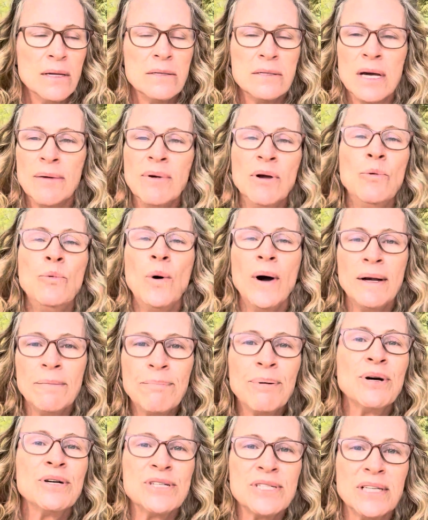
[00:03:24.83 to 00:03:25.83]
Tell me one
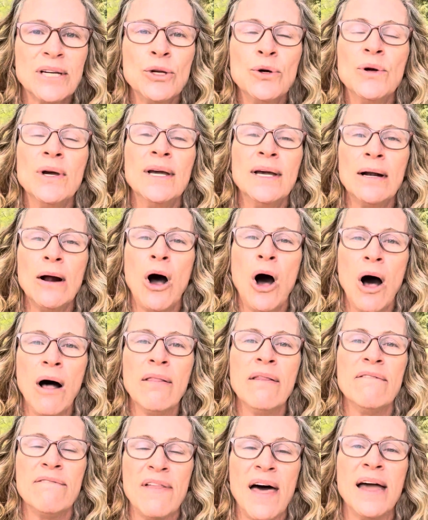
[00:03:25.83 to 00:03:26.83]
person who can get
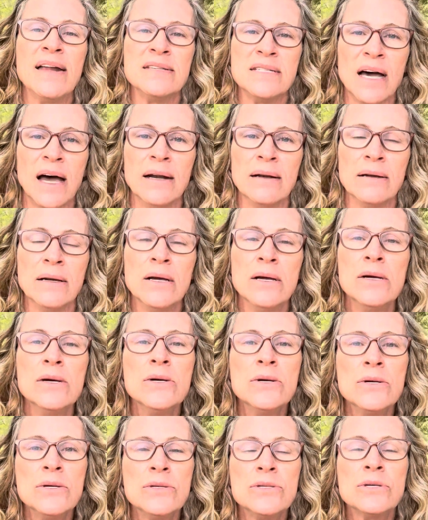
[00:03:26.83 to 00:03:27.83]
all of that done.
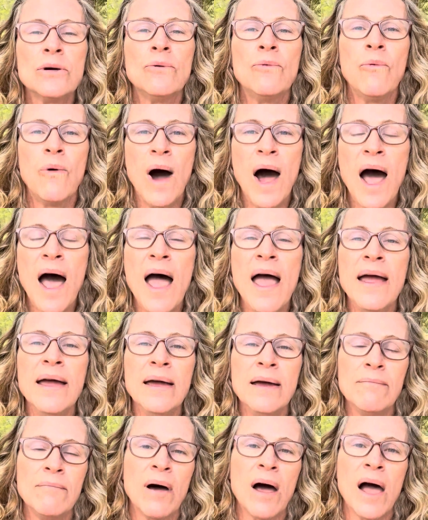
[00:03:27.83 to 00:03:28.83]
So why
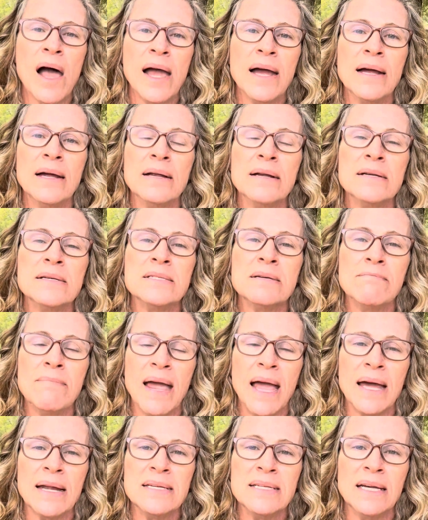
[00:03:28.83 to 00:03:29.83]
am I
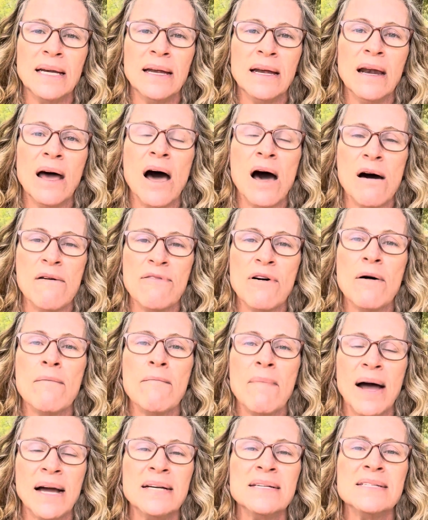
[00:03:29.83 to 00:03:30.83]
demanding it of
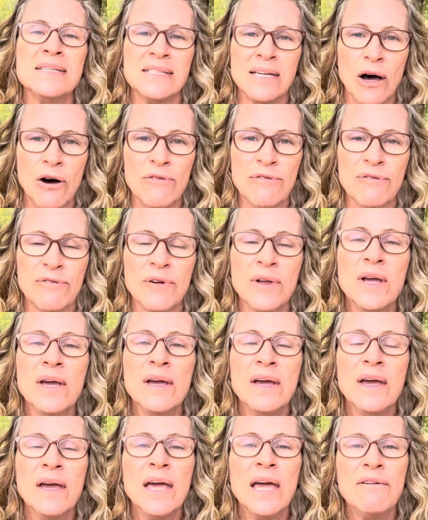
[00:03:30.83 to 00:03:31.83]
myself?
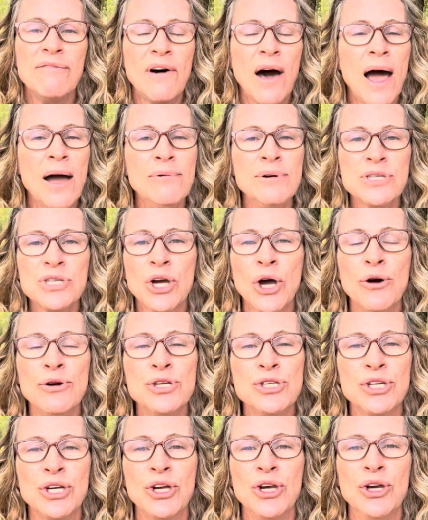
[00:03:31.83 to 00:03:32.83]
If I was
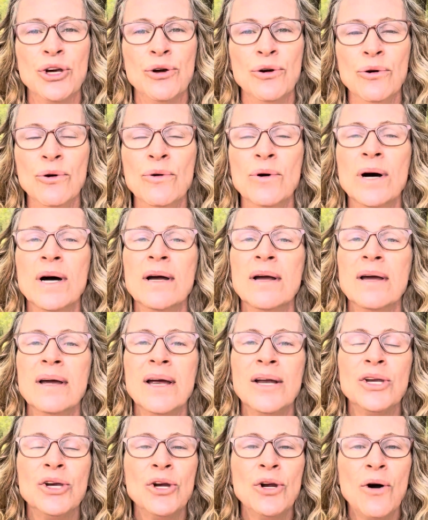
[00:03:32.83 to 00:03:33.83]
coaching you,
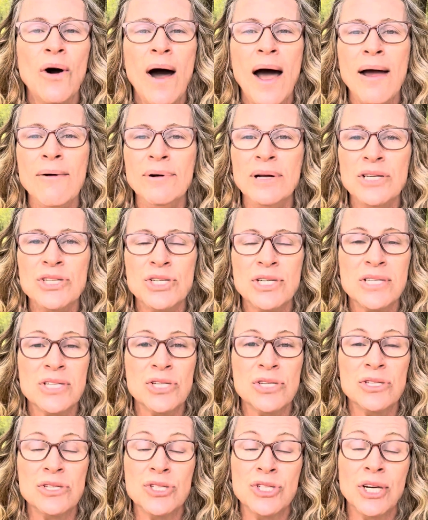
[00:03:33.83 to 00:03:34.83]
you know, I would just
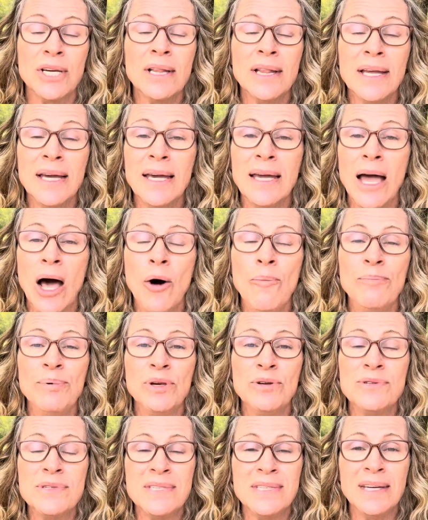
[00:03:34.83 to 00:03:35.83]
gently help
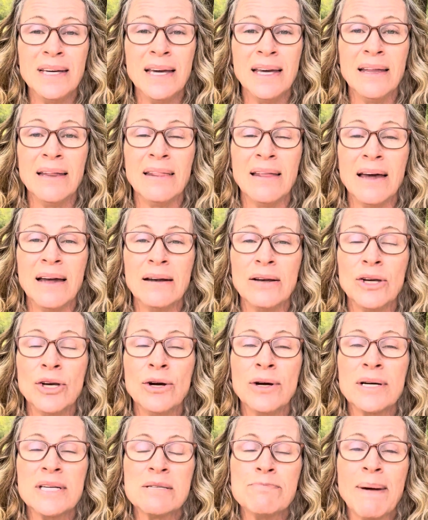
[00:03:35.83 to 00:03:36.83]
you see that
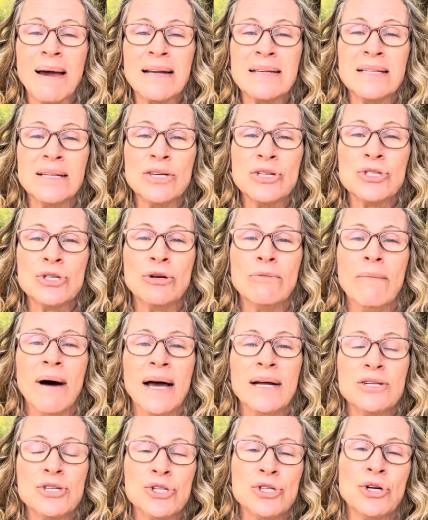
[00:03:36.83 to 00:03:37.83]
you're expecting too
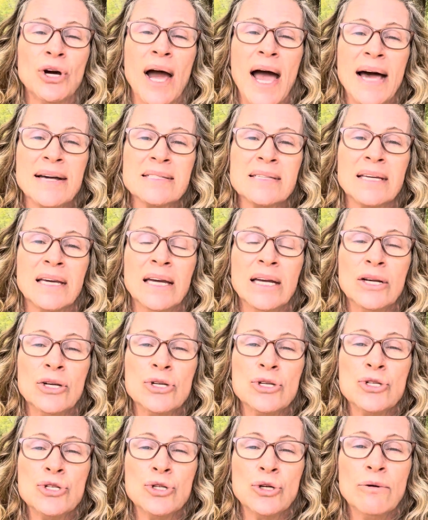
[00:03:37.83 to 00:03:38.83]
much. You're
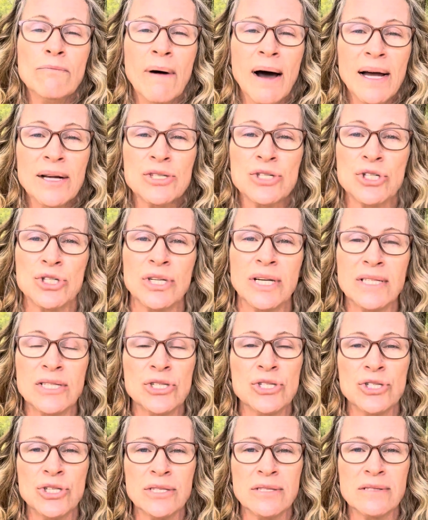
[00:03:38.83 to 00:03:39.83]
asking too much. It's